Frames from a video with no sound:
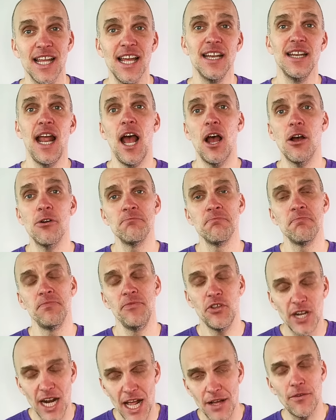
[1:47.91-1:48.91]
Now, you
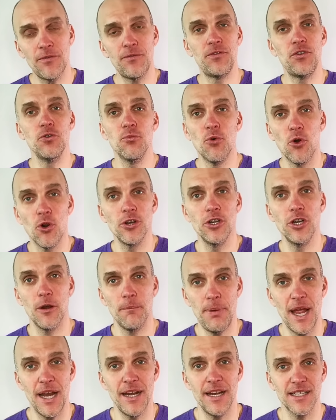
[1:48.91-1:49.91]
can have a few more in your
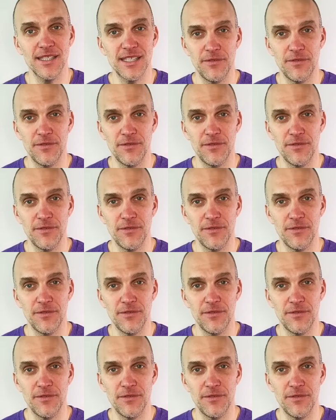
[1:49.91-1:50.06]
appendix